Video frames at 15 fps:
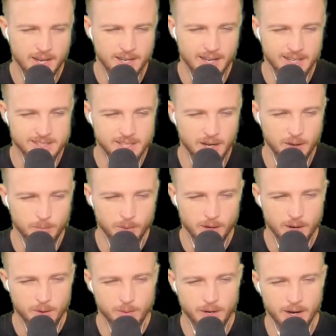Next up,
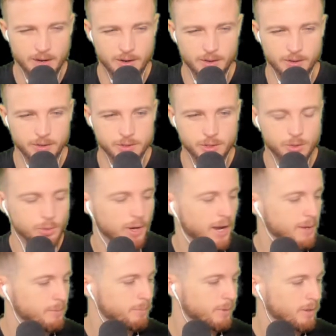we got another 2
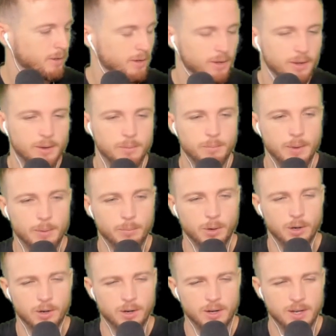hype
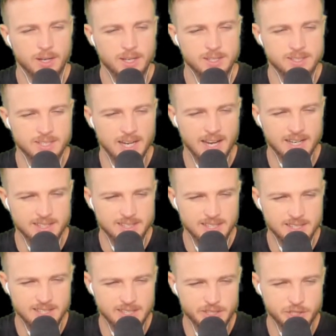member, Zach
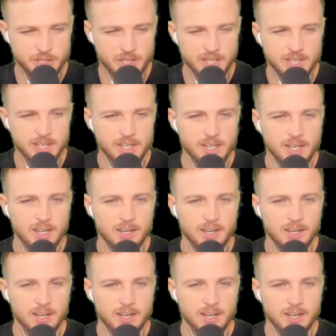TTG.